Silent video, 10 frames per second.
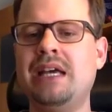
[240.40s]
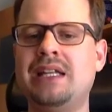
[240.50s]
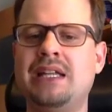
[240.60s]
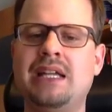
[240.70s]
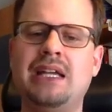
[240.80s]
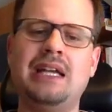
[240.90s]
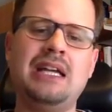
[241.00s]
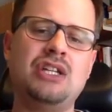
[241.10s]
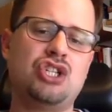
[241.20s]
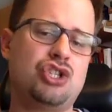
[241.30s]
that
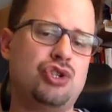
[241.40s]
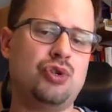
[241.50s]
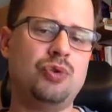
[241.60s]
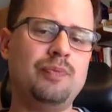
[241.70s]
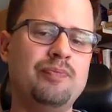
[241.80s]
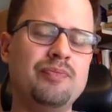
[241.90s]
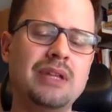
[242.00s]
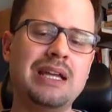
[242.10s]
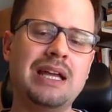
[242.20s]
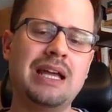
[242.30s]
it is true
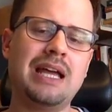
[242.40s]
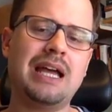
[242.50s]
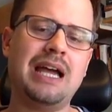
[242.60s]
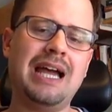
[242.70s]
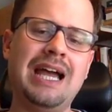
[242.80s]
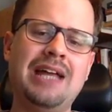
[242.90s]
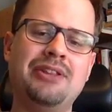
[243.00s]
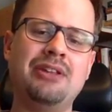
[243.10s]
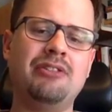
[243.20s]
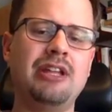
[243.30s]

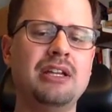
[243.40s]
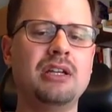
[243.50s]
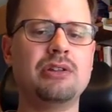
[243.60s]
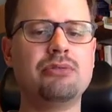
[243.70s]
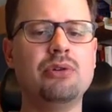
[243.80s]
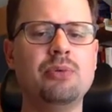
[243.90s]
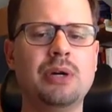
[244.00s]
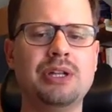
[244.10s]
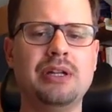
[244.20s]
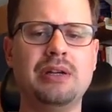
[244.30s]
and then thinking through
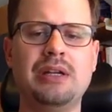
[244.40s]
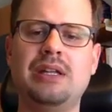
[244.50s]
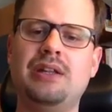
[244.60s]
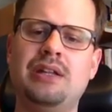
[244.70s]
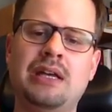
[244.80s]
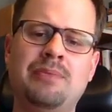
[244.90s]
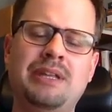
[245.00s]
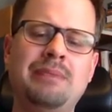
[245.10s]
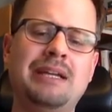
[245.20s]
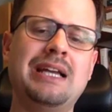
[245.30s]
what um,
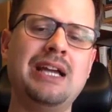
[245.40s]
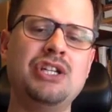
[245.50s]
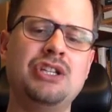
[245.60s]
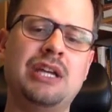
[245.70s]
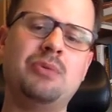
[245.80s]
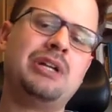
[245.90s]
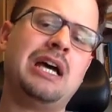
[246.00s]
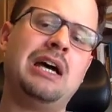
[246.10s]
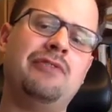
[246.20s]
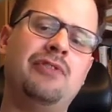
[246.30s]
the implication that would
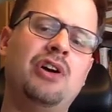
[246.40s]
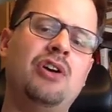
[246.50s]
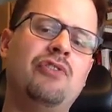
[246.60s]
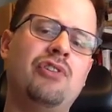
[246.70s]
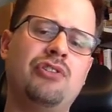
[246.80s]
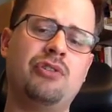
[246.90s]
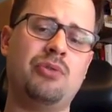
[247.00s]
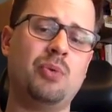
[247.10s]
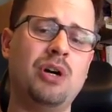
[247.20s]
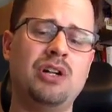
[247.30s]
have for
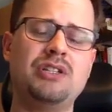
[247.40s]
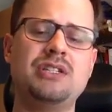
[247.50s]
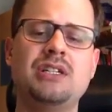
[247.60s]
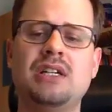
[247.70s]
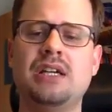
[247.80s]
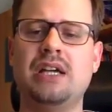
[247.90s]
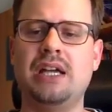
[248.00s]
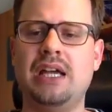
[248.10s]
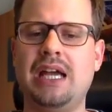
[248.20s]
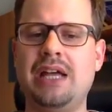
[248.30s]
the world.
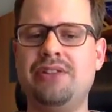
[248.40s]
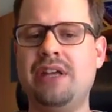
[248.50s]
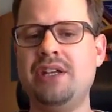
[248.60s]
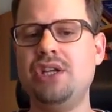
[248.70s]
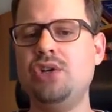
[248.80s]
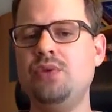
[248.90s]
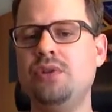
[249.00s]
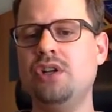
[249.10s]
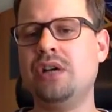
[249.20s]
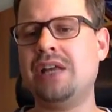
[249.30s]
And then
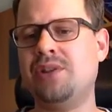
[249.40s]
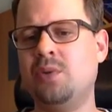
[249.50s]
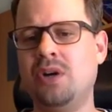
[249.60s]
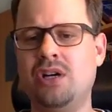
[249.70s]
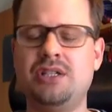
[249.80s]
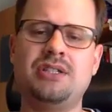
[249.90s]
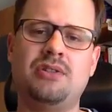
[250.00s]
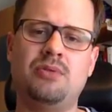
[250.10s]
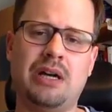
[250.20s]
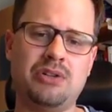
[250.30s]
you look at the world
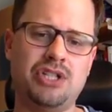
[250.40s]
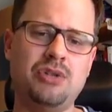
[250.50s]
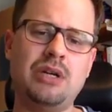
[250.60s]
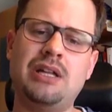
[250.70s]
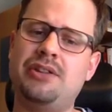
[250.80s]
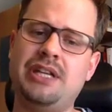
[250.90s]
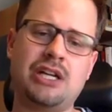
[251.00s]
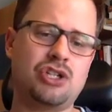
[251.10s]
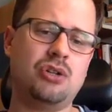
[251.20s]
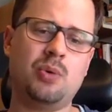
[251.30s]
around you, at the
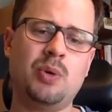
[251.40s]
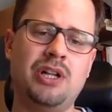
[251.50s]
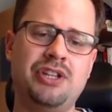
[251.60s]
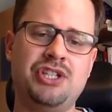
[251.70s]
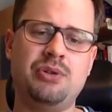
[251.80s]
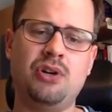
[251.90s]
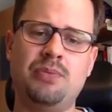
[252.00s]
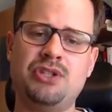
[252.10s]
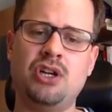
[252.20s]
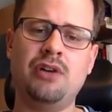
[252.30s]
actual world that you
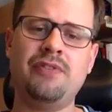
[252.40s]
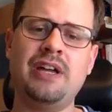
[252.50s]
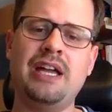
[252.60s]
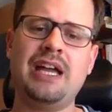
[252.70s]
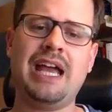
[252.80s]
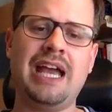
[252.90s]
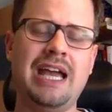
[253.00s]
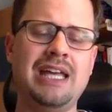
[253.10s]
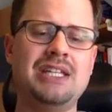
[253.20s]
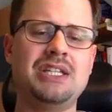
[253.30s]
observe,
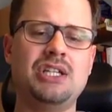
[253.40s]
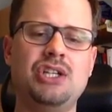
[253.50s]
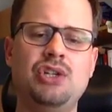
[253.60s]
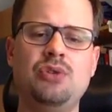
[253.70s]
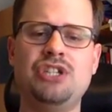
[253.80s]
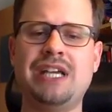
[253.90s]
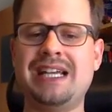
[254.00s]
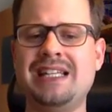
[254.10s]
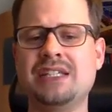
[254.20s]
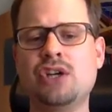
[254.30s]
and you
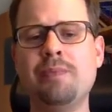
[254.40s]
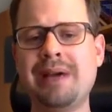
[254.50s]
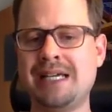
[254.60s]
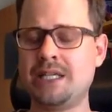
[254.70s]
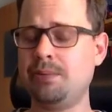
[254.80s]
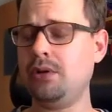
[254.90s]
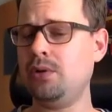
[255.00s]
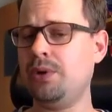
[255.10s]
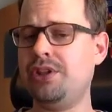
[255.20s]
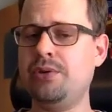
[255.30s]
check, is it
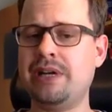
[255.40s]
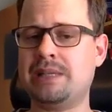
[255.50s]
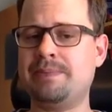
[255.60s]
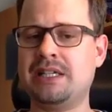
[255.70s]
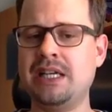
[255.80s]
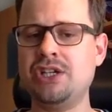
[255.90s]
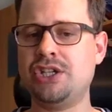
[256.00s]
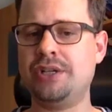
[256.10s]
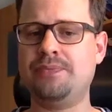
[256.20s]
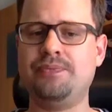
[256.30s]
compatible with your
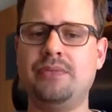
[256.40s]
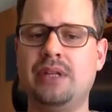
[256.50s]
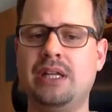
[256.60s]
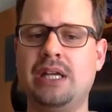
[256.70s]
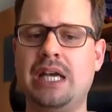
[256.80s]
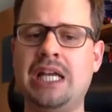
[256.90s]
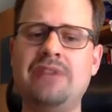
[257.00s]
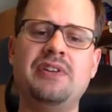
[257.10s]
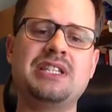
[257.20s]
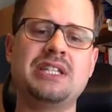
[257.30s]
expectation? And
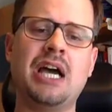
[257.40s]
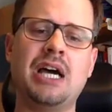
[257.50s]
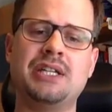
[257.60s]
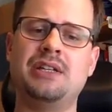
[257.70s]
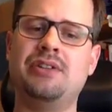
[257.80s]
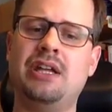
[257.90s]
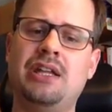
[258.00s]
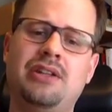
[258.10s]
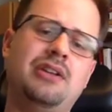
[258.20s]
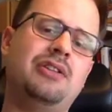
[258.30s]
if it's not,
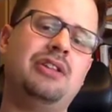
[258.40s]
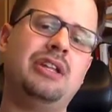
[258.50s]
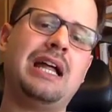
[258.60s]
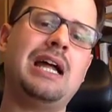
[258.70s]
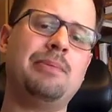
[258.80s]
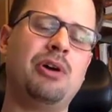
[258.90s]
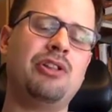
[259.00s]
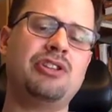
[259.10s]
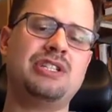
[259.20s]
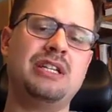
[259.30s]
then the null
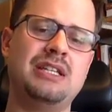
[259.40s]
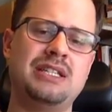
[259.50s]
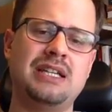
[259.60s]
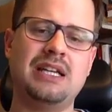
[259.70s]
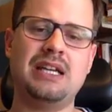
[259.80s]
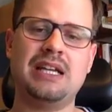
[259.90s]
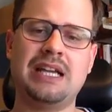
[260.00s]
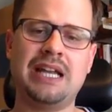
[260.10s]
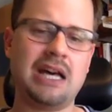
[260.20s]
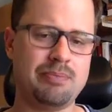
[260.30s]
hypothesis
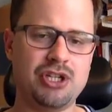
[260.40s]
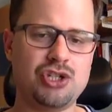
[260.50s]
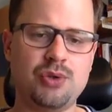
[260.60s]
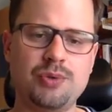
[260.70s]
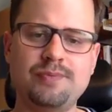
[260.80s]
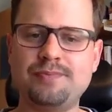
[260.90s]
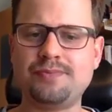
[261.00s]
cannot be true.